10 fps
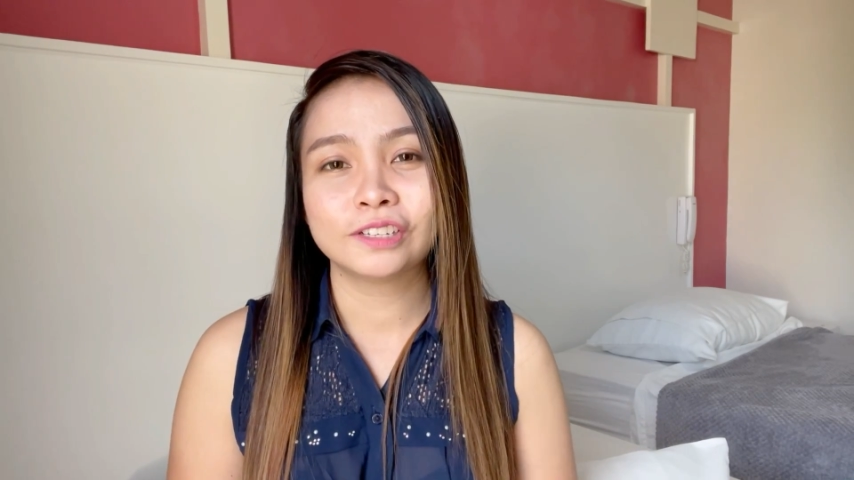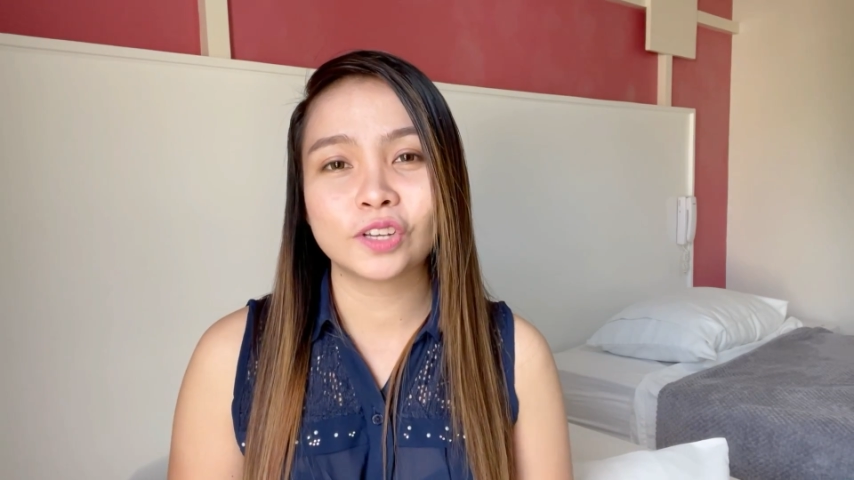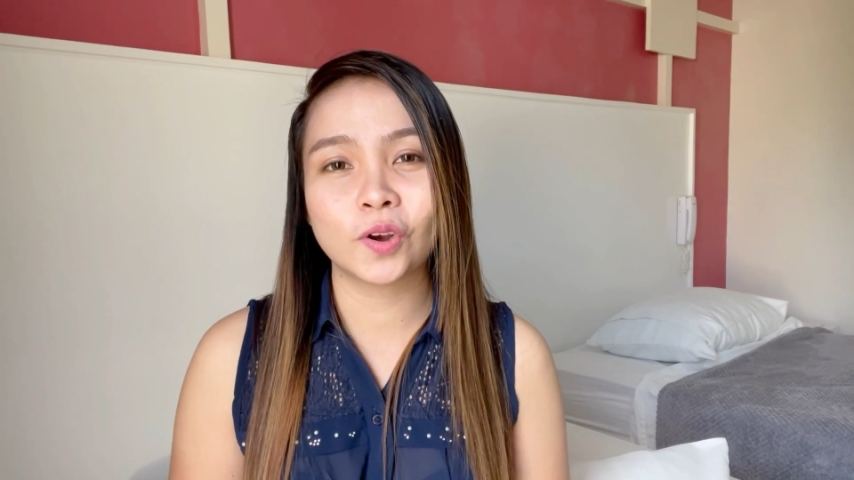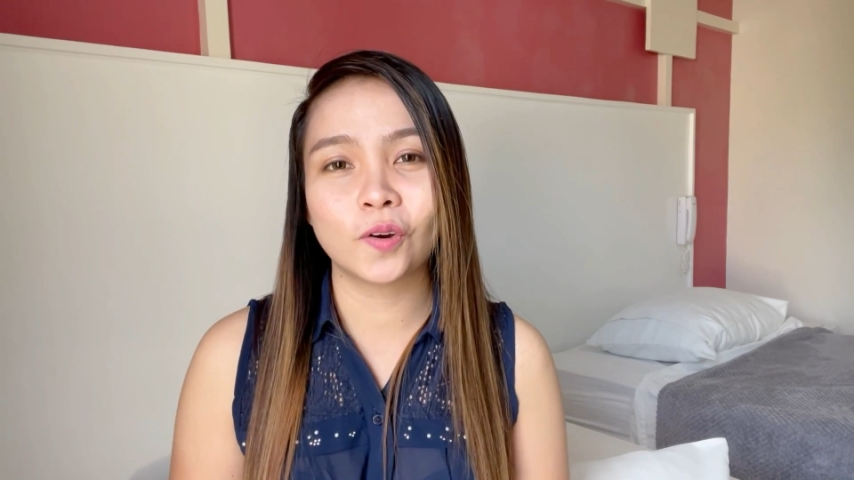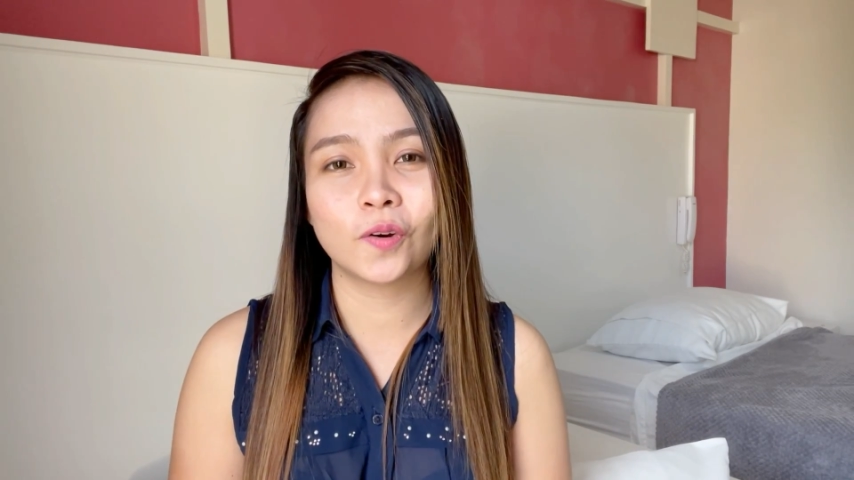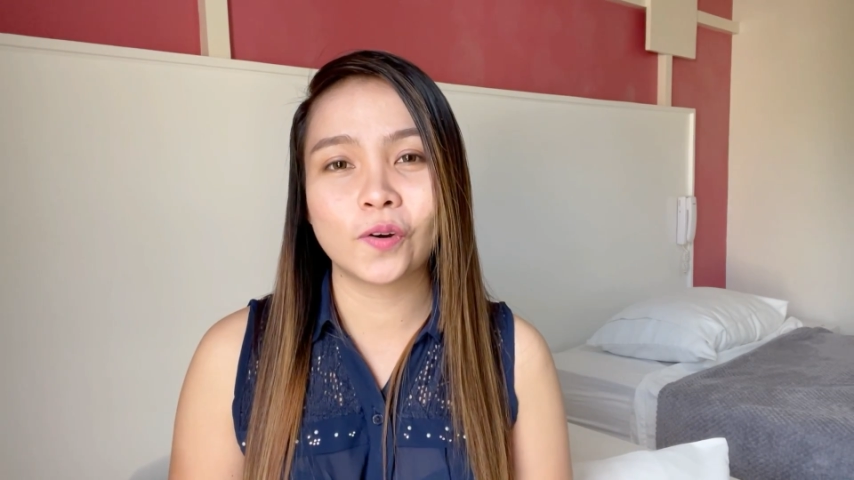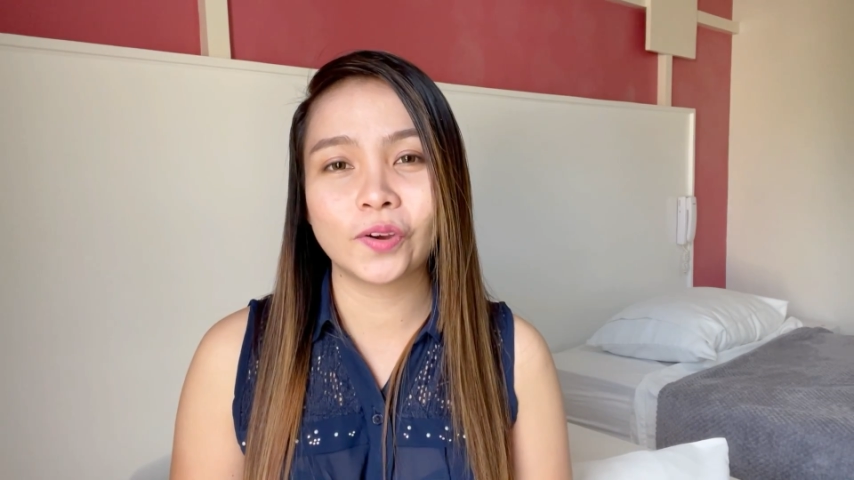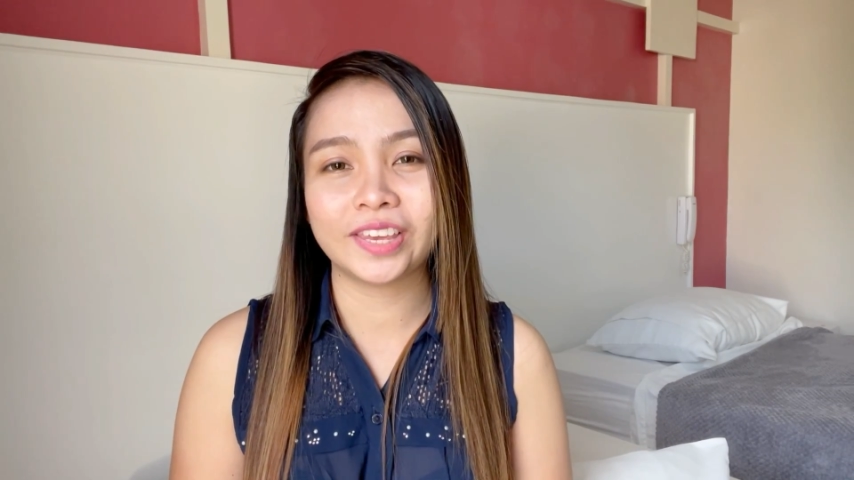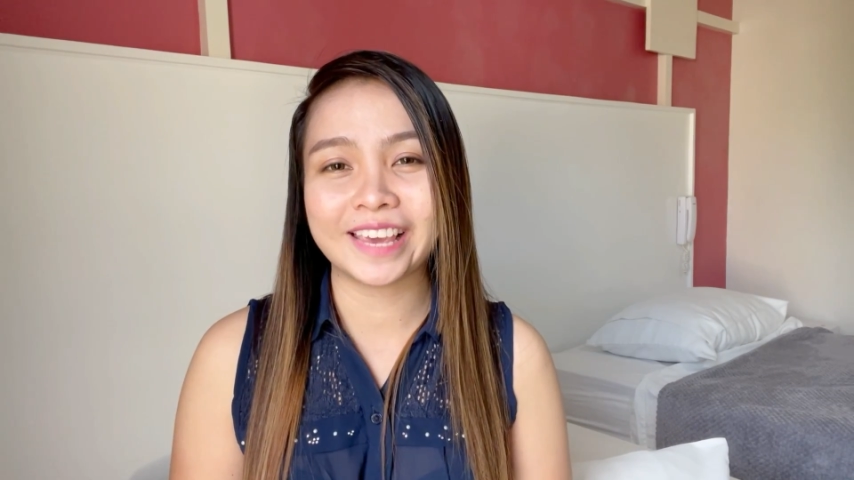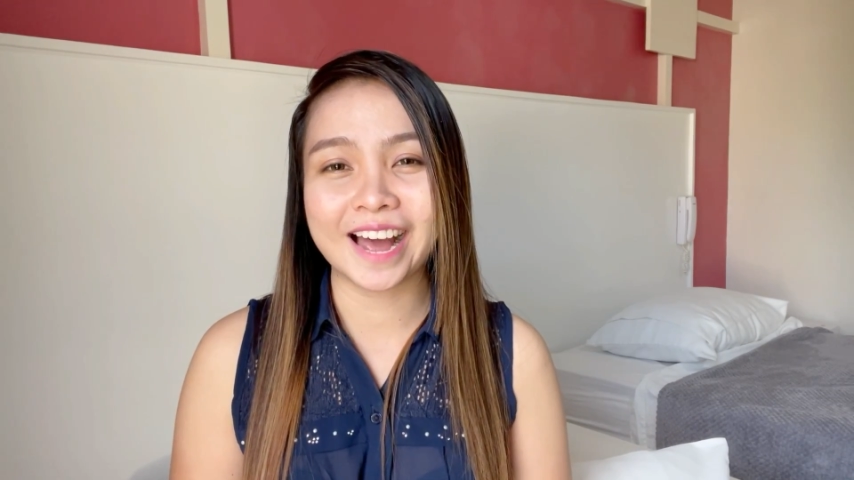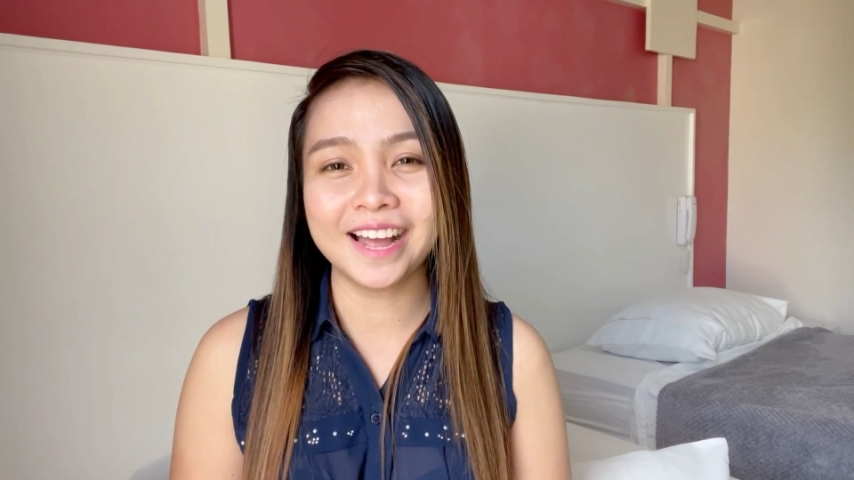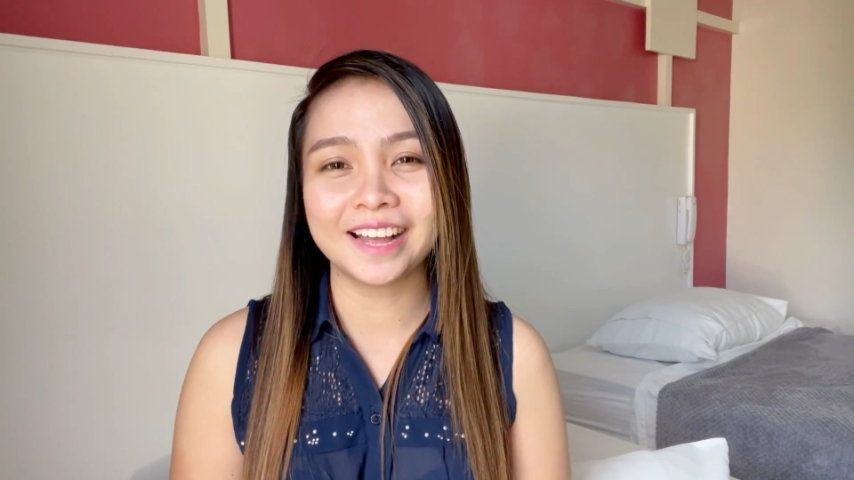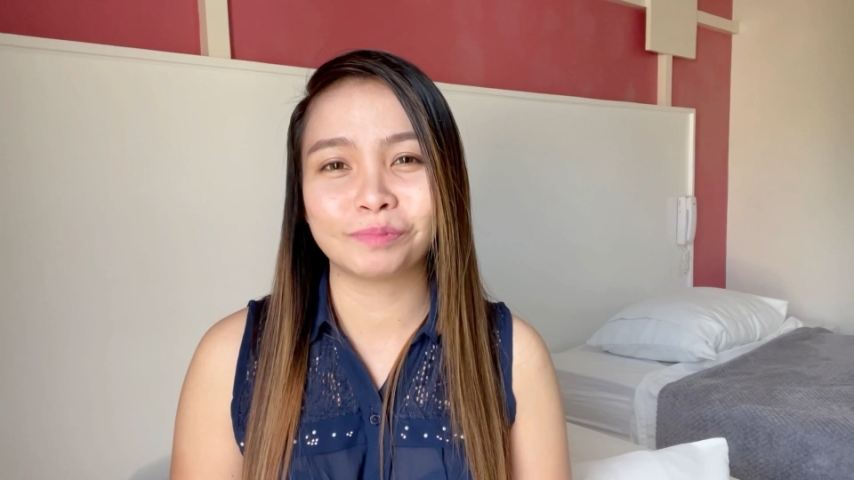So, yeah,